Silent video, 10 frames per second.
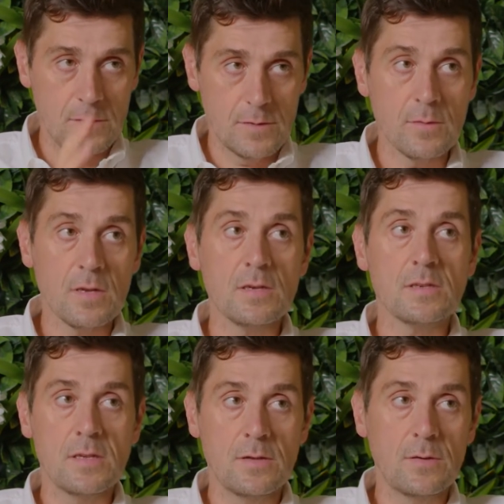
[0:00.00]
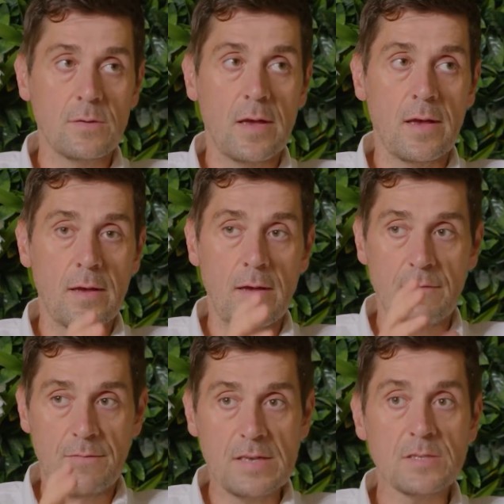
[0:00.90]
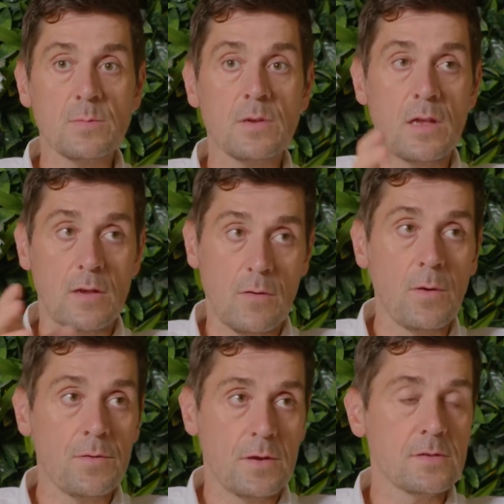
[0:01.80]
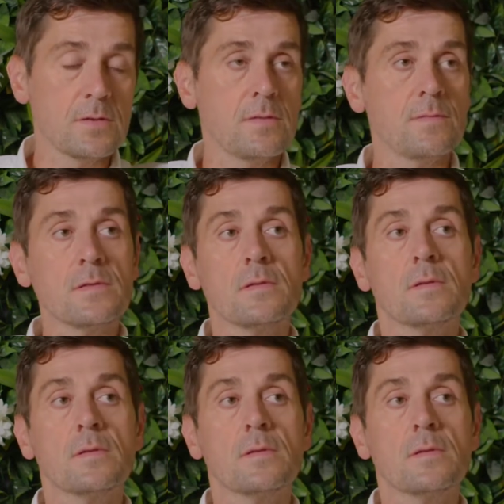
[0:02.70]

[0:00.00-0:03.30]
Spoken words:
to continue their investment in growth initiatives.